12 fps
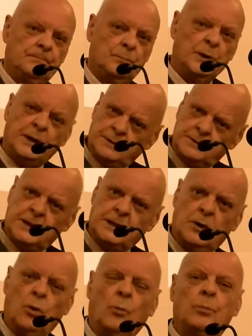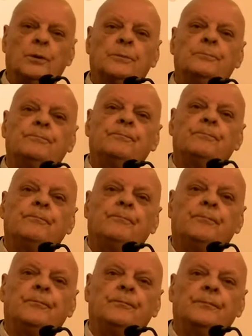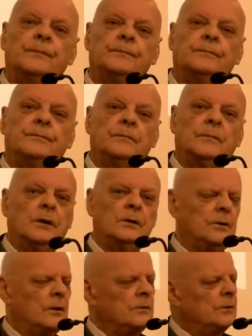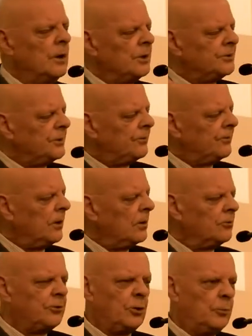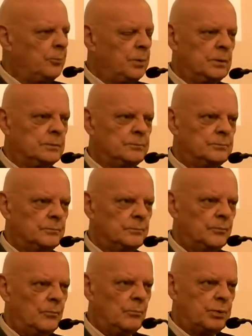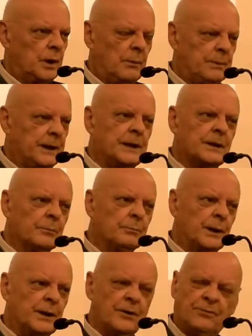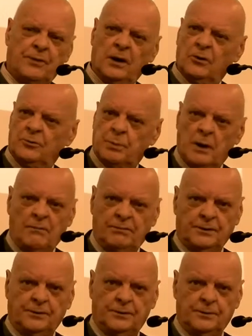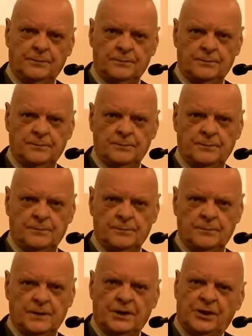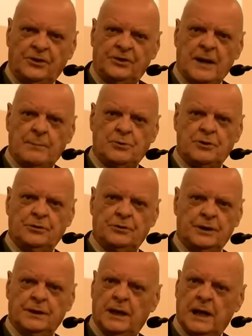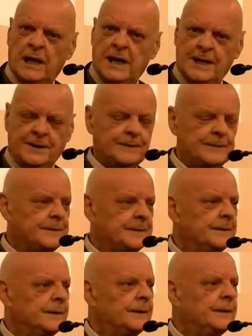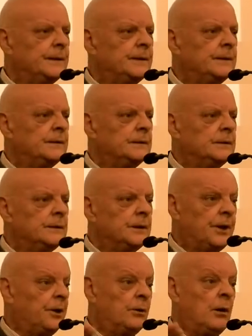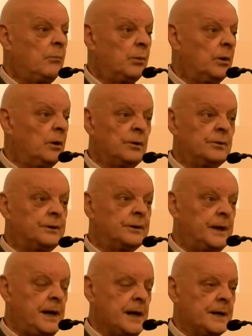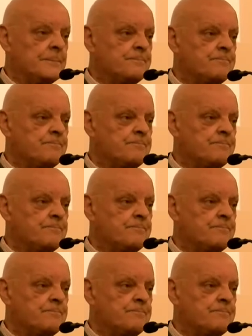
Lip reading: We can take hope, not the false hope propagated by the false prophets, the deceptions and the lies that are abroad today.